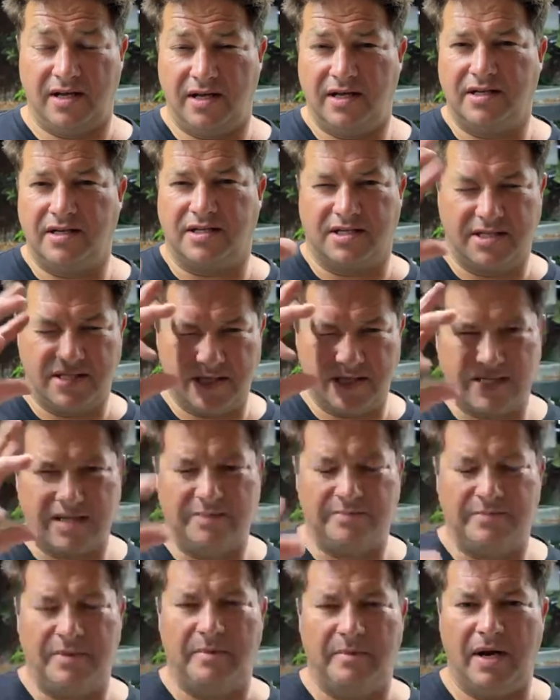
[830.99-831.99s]
It's just
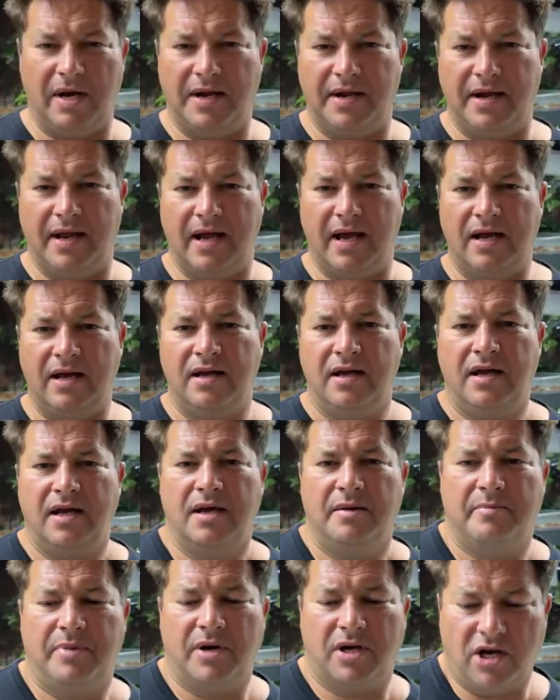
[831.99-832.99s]
slipped my mind now,
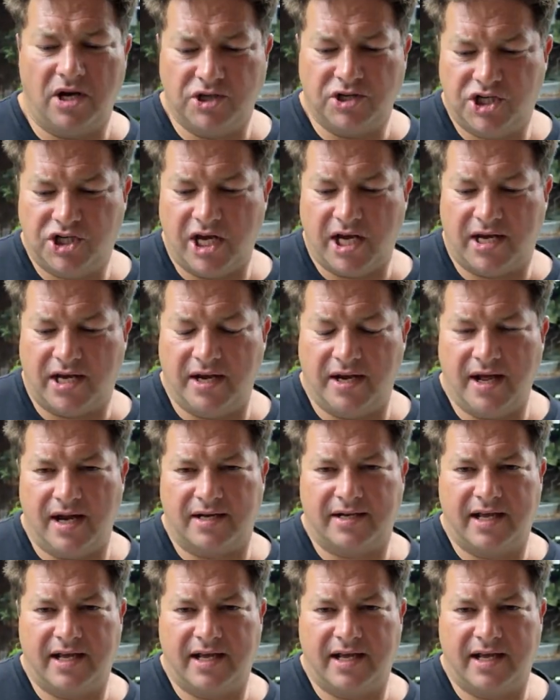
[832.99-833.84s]
but go check it out.